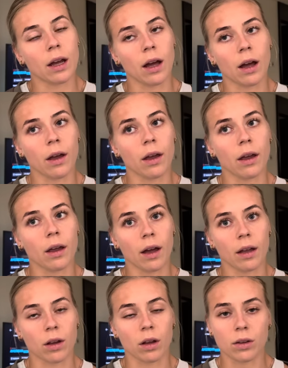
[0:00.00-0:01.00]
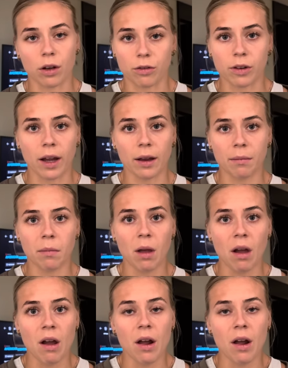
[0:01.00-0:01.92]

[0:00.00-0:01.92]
I had a tough time.